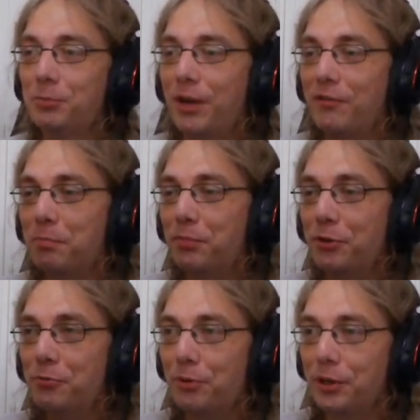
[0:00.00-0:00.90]
but we have a
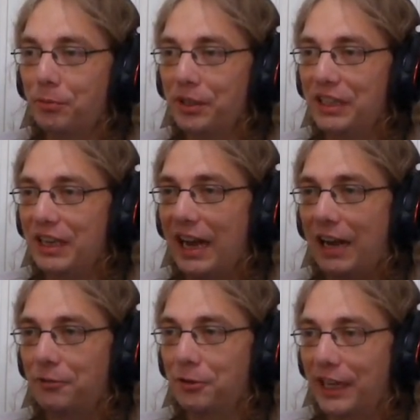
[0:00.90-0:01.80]
blueprint we
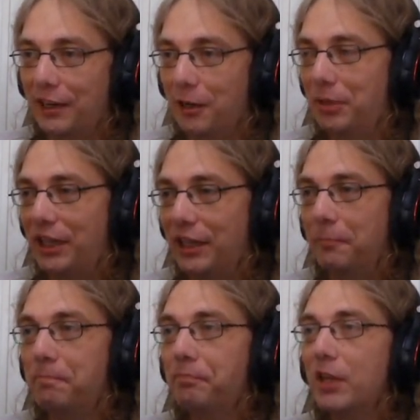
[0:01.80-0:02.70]
have to get up here.